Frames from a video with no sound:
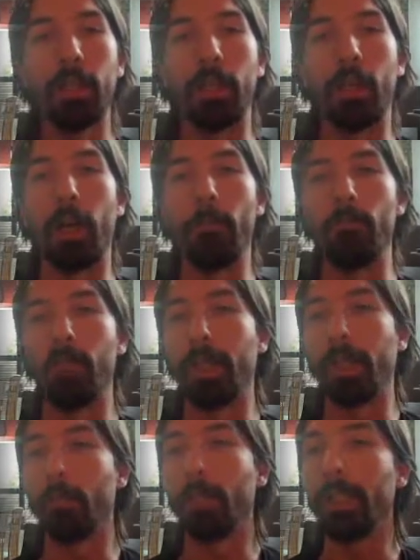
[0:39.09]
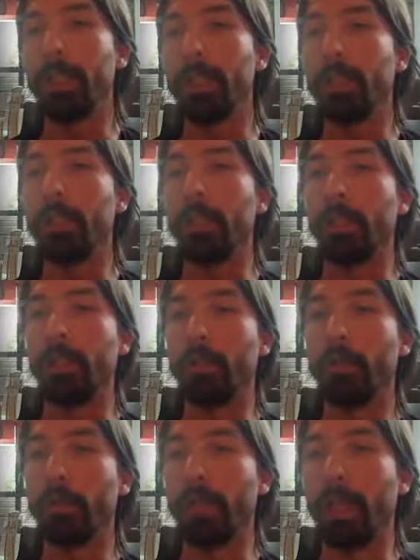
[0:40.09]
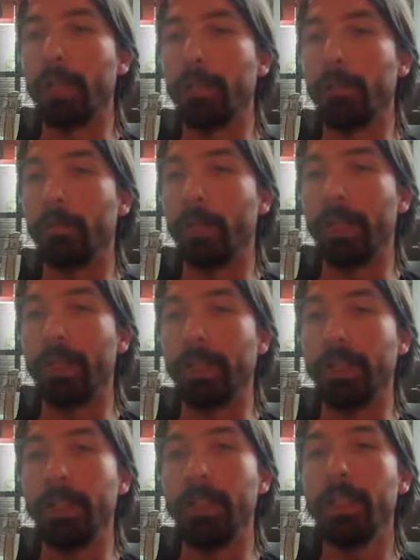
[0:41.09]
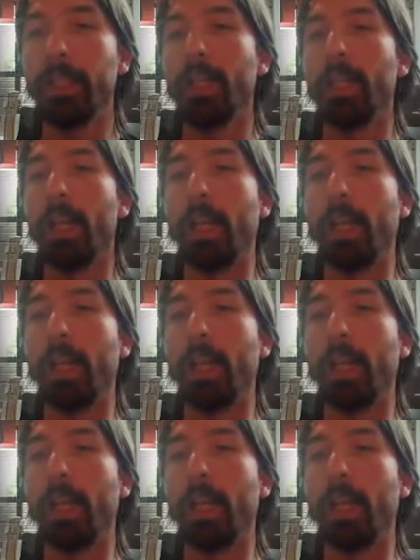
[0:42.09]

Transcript: um, we can quickly uh, look at the right side here